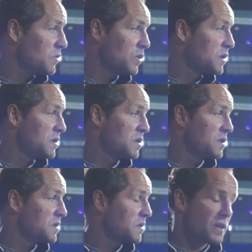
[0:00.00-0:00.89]

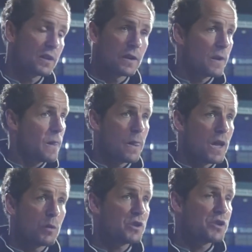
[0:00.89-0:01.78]
was
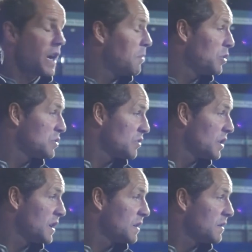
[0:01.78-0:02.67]
a shambles,
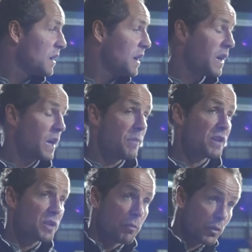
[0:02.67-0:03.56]
really. And
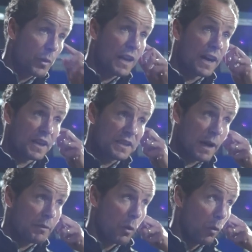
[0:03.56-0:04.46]
it's something we can't
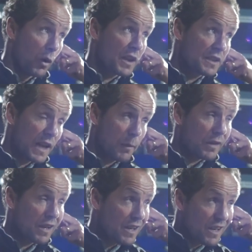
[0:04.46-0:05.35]
accept and we won't
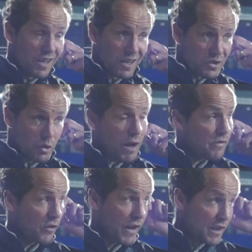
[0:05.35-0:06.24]
accept. So I'll
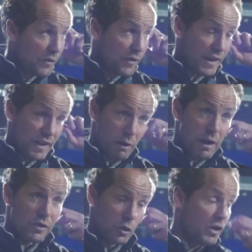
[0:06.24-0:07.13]
have to rectify that, I'll
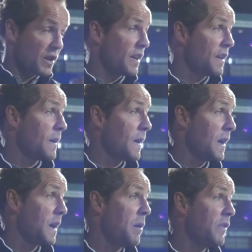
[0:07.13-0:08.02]
have to look at it,
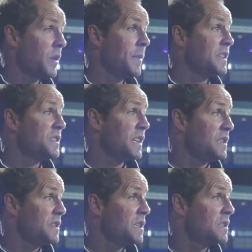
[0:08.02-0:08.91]
I'll have to make
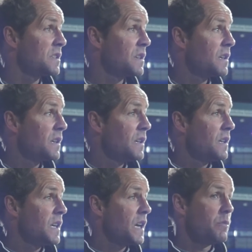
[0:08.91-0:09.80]
changes.
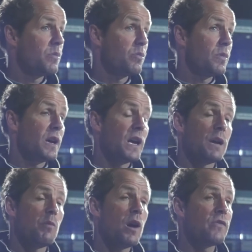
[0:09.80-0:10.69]
And
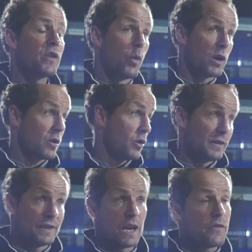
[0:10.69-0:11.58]
we'll have to work
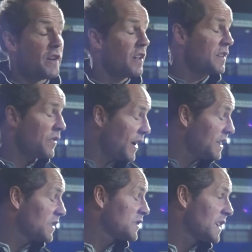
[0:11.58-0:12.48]
on definitely
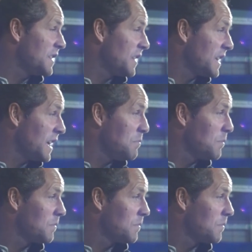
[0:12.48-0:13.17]
defensive side of the game,